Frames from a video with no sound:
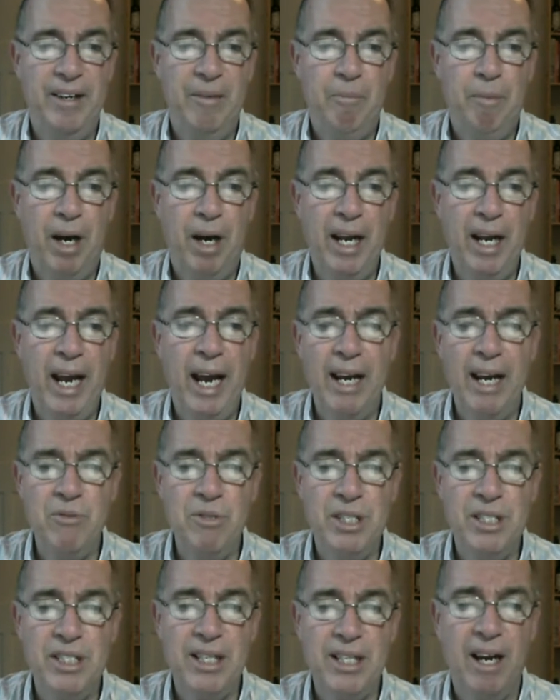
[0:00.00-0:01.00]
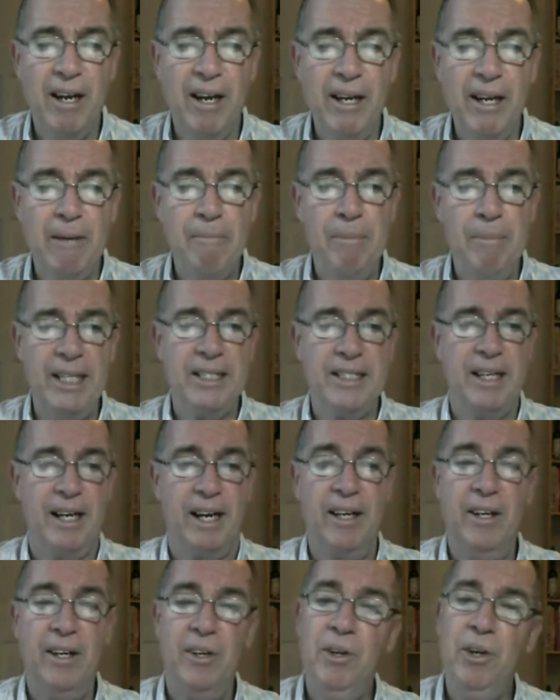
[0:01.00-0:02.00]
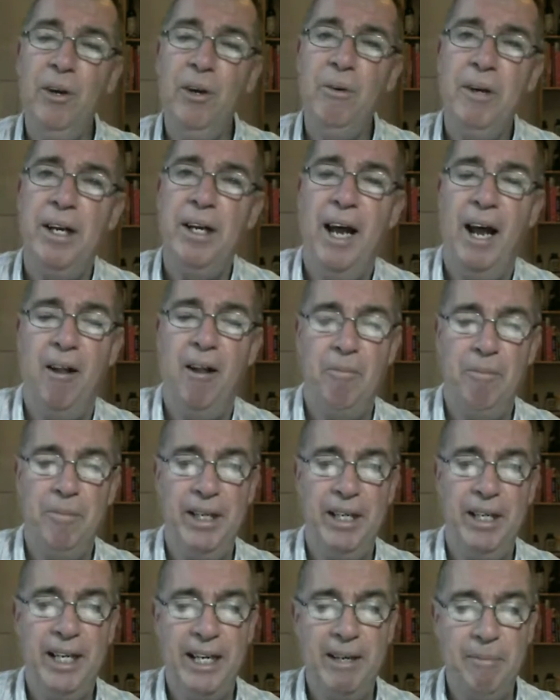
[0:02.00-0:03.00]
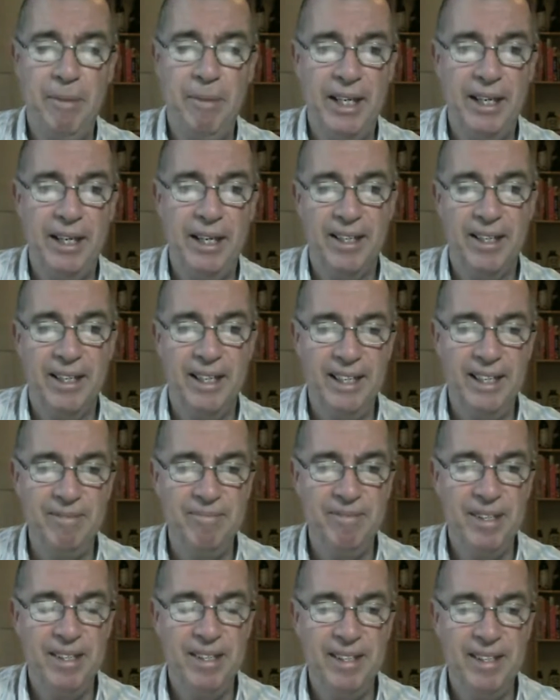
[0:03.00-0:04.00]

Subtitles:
My house is like a pigsty. You can help me keep it clean.